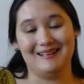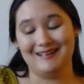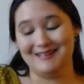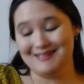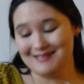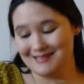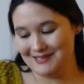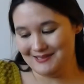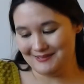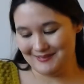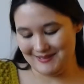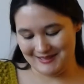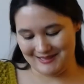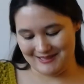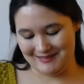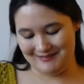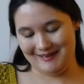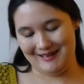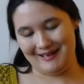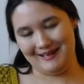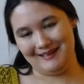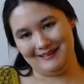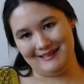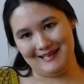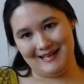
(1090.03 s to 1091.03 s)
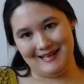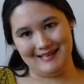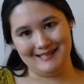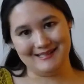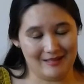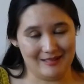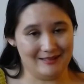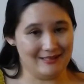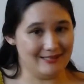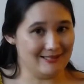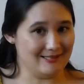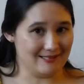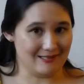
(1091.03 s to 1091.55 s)
also want to recognize,
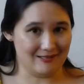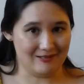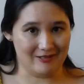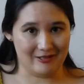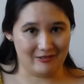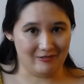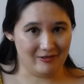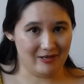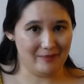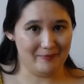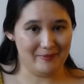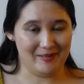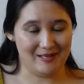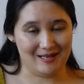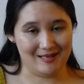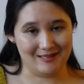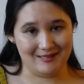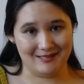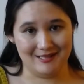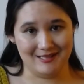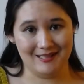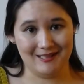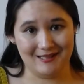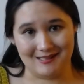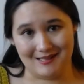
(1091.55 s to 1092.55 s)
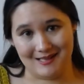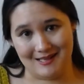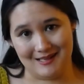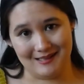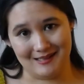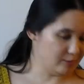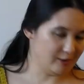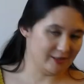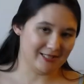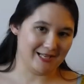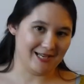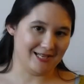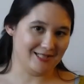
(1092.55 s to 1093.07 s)
and this is going way beyond TikTok,
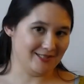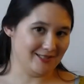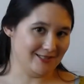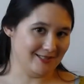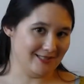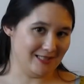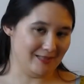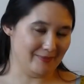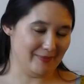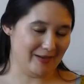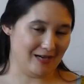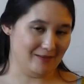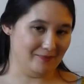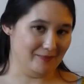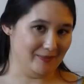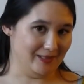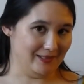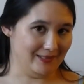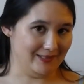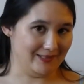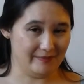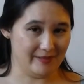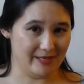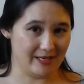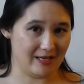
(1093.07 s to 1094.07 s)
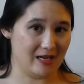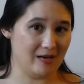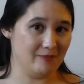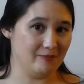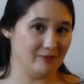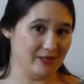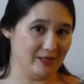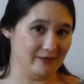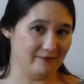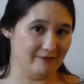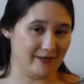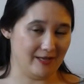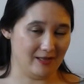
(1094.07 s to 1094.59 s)
pretensions about books that come
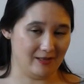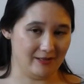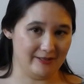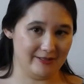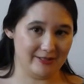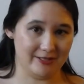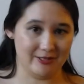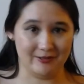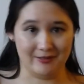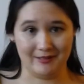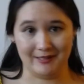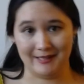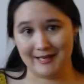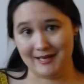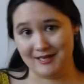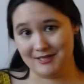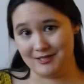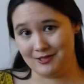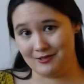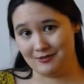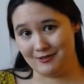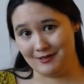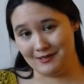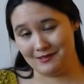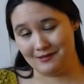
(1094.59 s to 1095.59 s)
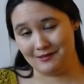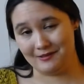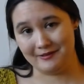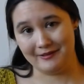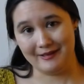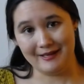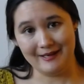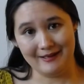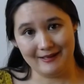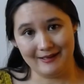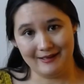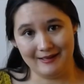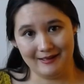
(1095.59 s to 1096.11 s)
with a failure to engage in critical
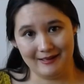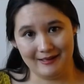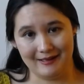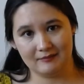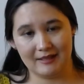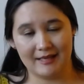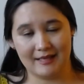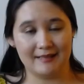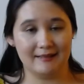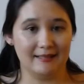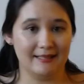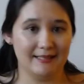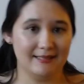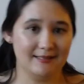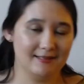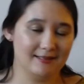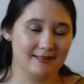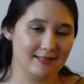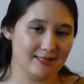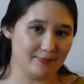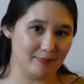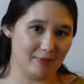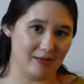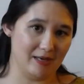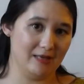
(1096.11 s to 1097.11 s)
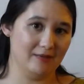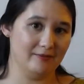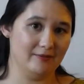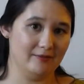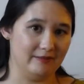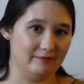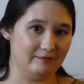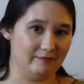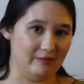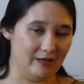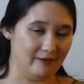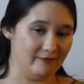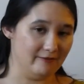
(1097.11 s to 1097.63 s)
thinking can lead to the spread
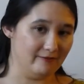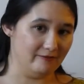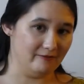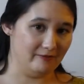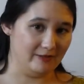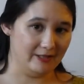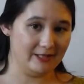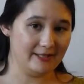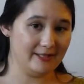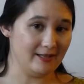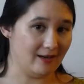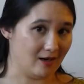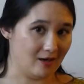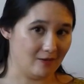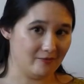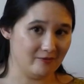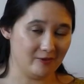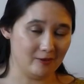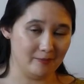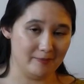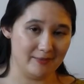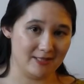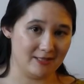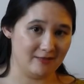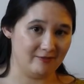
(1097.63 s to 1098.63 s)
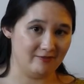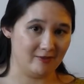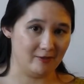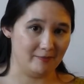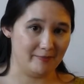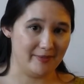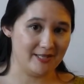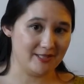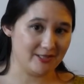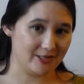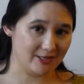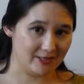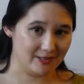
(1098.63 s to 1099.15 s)
of really harmful
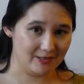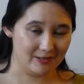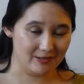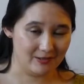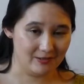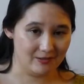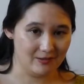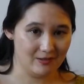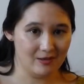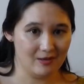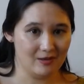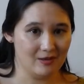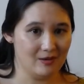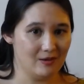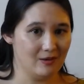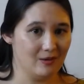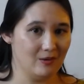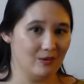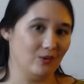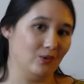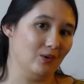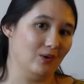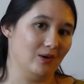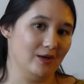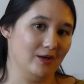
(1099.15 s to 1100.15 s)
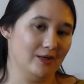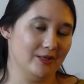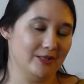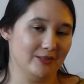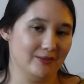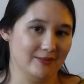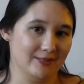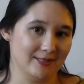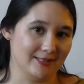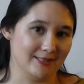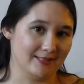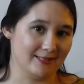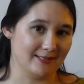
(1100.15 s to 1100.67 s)
misinformation, or to
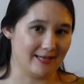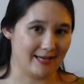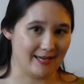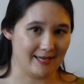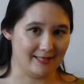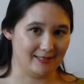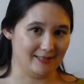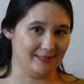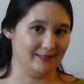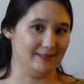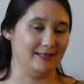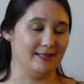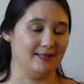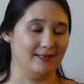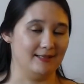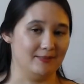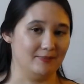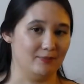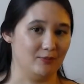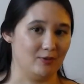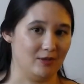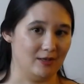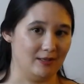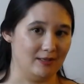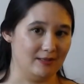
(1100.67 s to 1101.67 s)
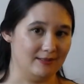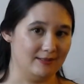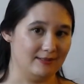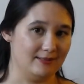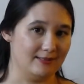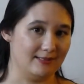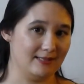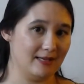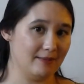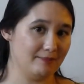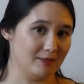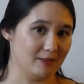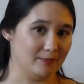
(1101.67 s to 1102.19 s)
a society that is more
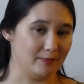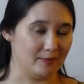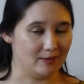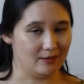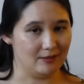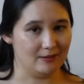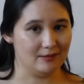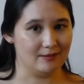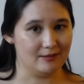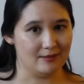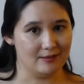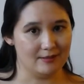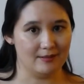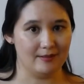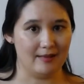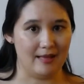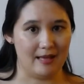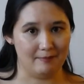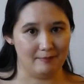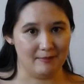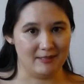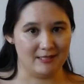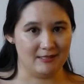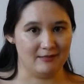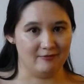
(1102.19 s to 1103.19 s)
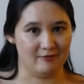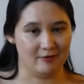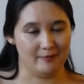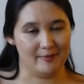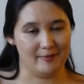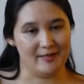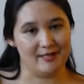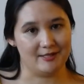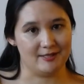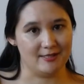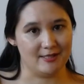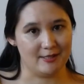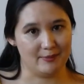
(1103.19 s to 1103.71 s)
susceptible to that misinformation